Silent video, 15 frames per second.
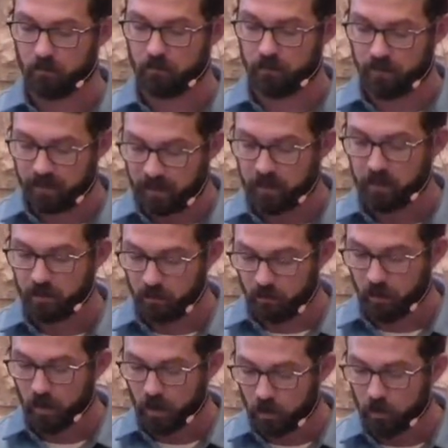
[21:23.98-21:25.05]
think you
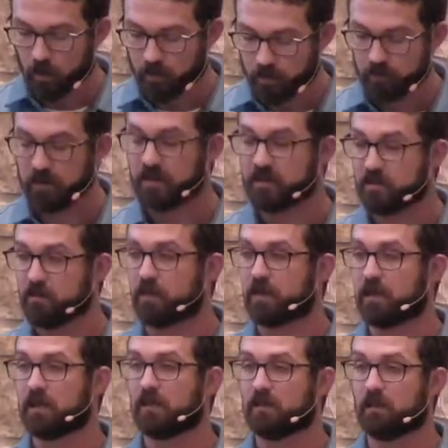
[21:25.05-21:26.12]
are where you need to
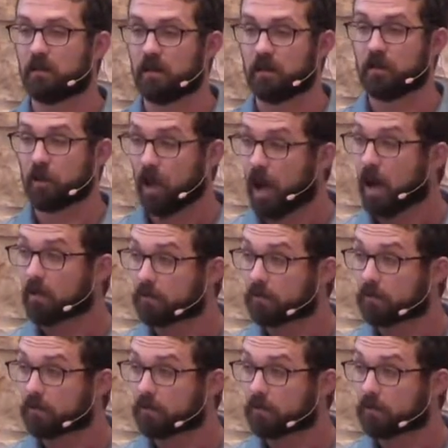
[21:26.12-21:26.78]
be, and you're not.